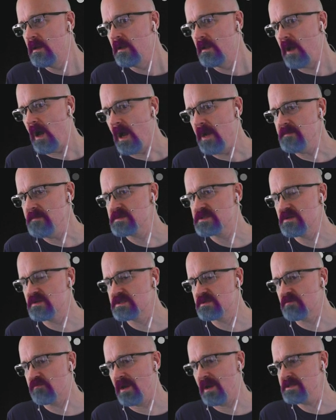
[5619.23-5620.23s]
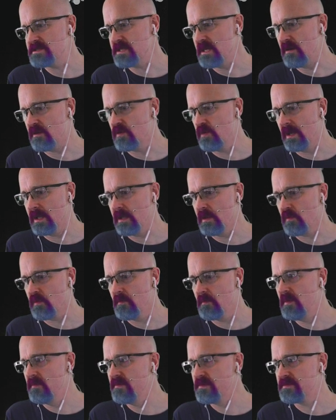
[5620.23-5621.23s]
I'm so surprised at how quickly we're
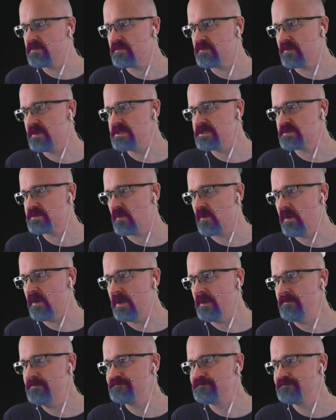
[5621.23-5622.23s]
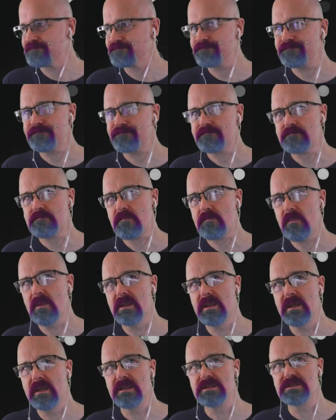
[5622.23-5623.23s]
moving through this, Rory.
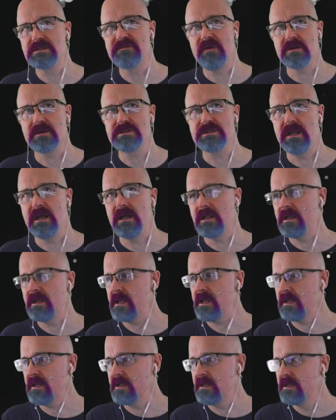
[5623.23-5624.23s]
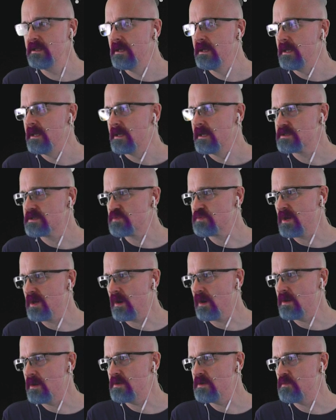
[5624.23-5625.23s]
Getting this functionality. Because we
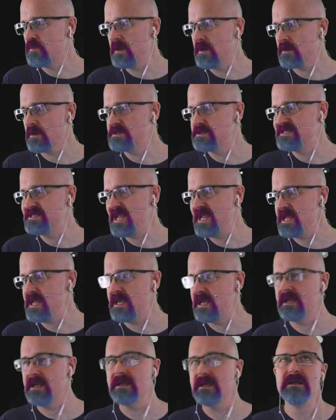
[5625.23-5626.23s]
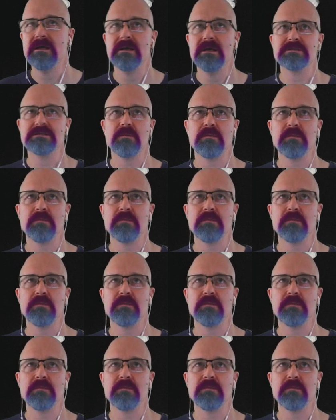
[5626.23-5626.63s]
are taking someone